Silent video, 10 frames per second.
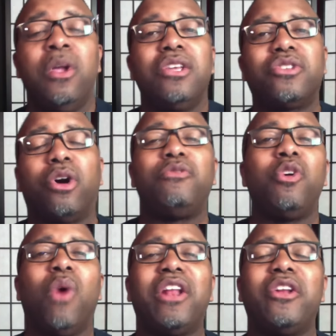So if you
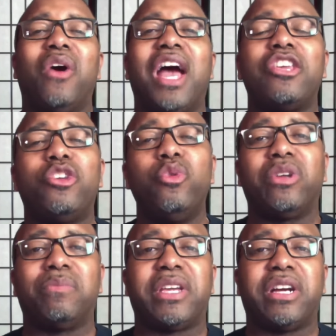want to know how you
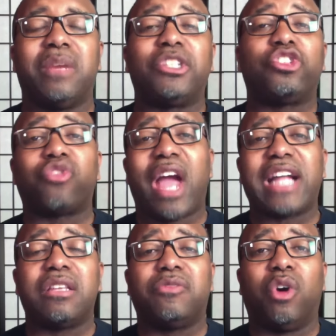can become
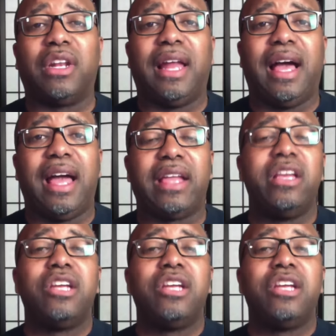attractive online